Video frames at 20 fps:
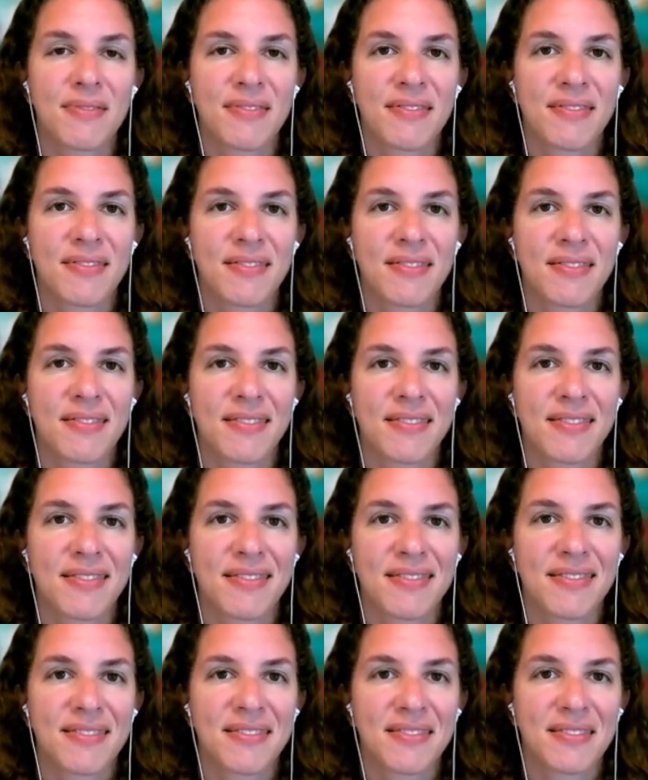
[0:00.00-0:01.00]

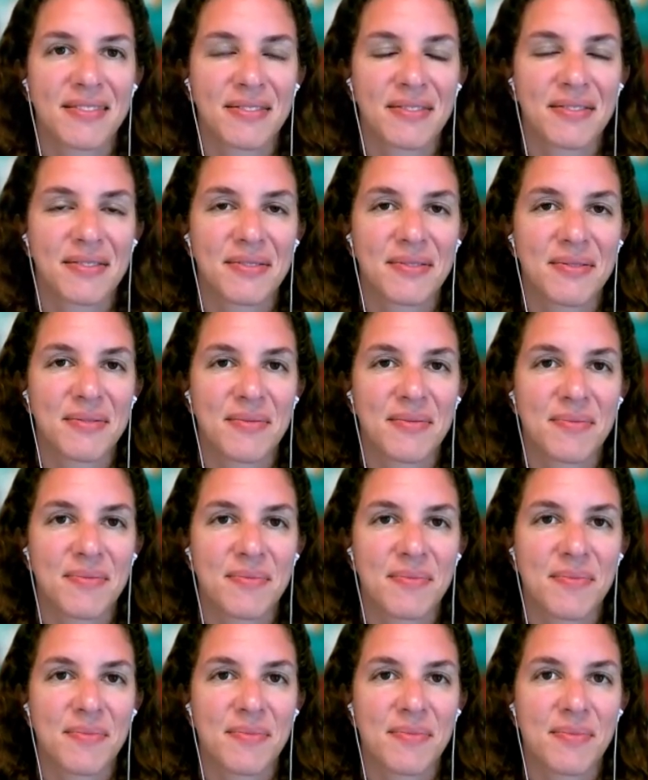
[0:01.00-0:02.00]

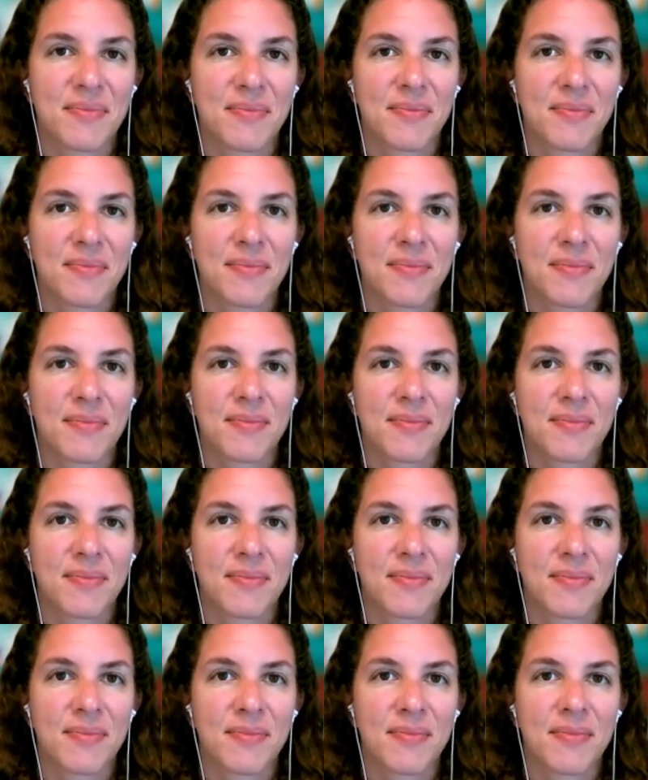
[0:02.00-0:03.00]

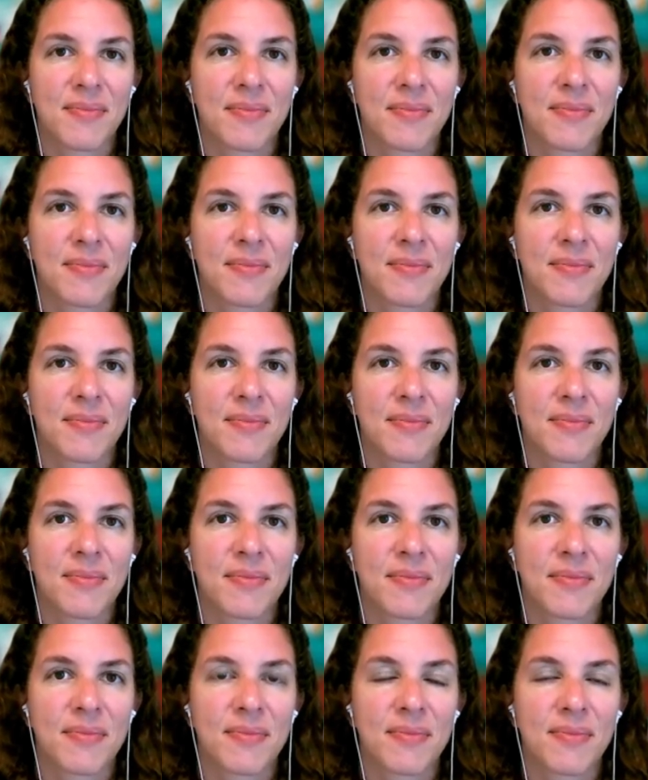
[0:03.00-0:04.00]

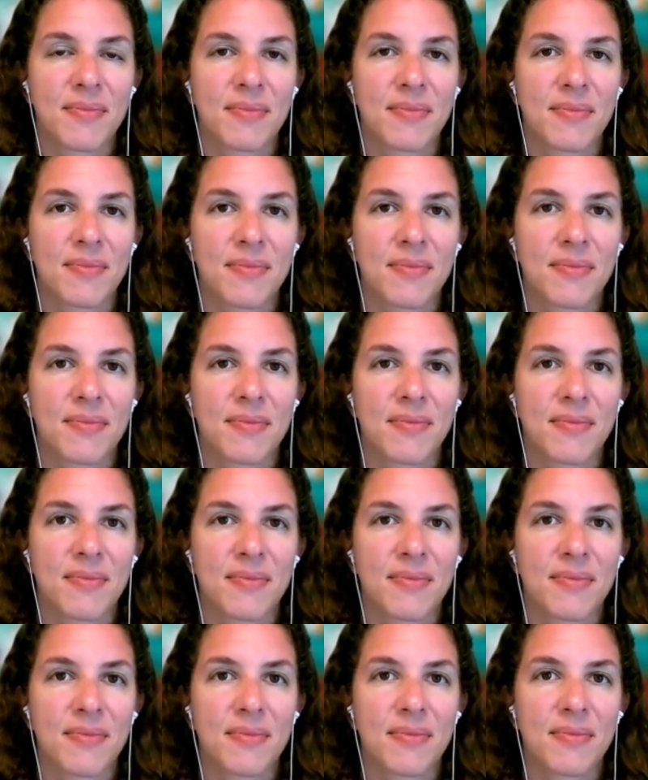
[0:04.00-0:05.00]

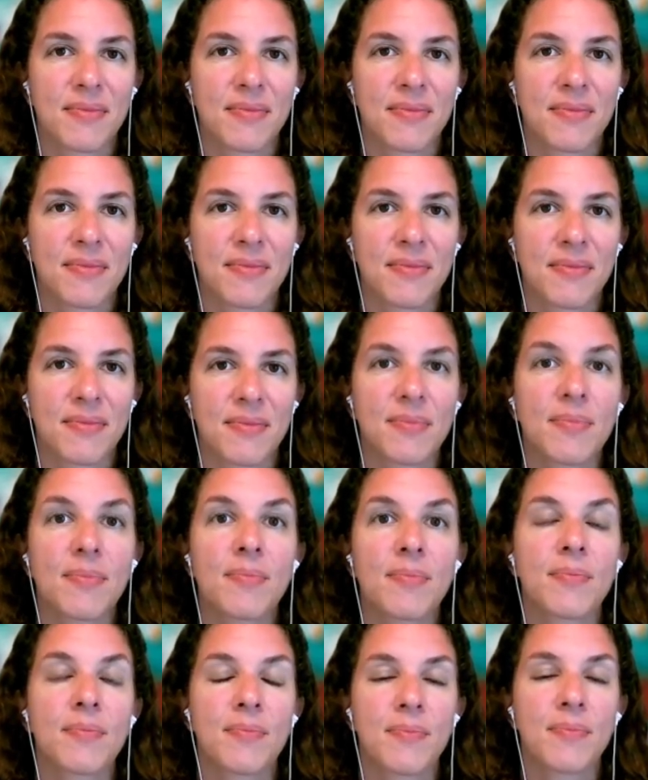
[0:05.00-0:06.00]

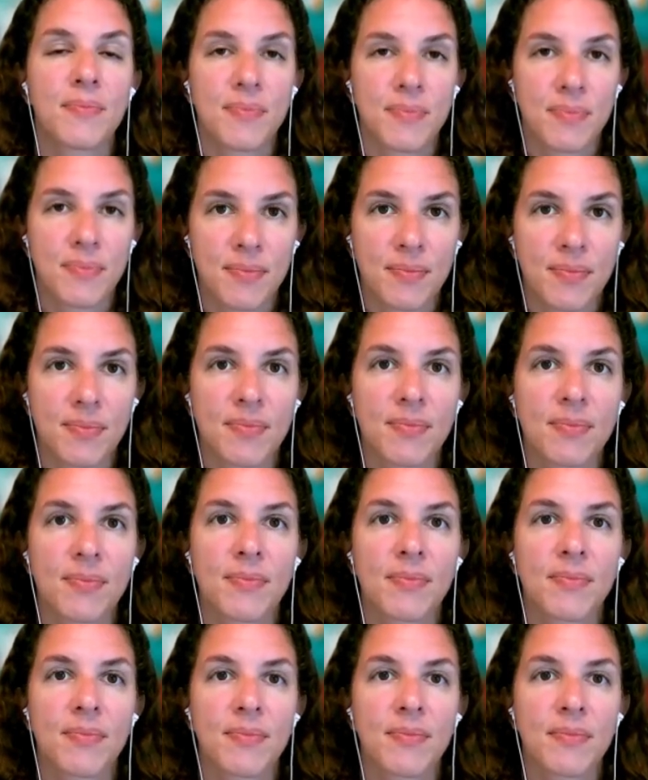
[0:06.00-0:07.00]

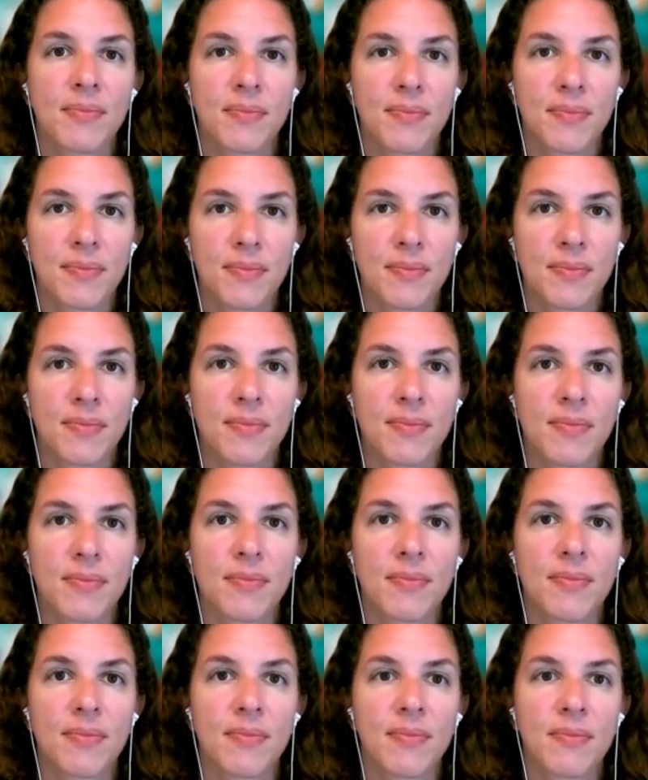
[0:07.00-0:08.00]
[no speech]